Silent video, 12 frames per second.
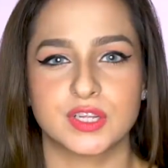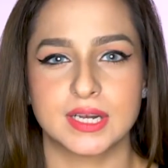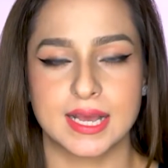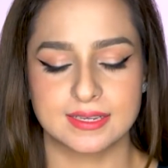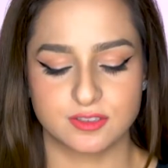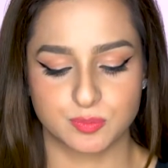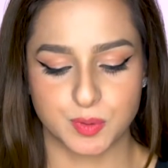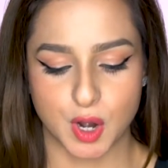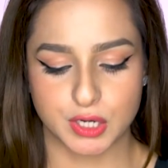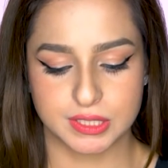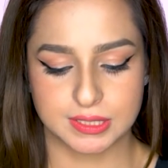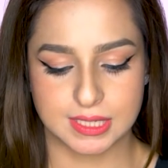the next
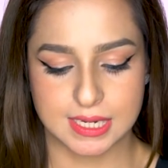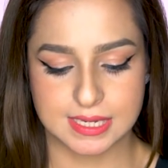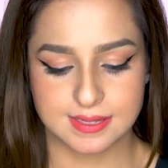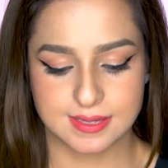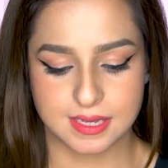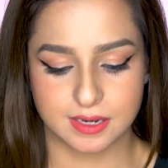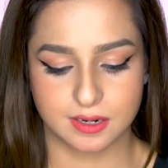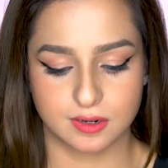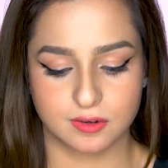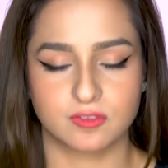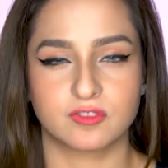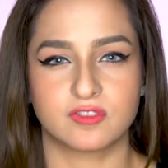product is
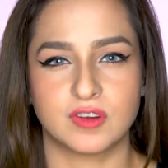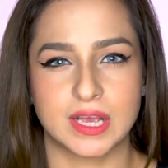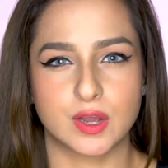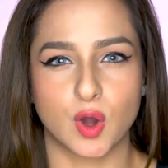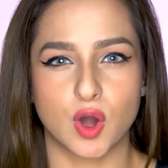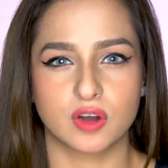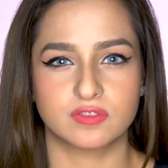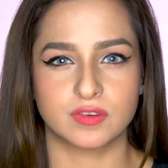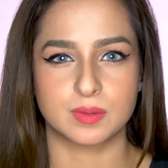their Flick Off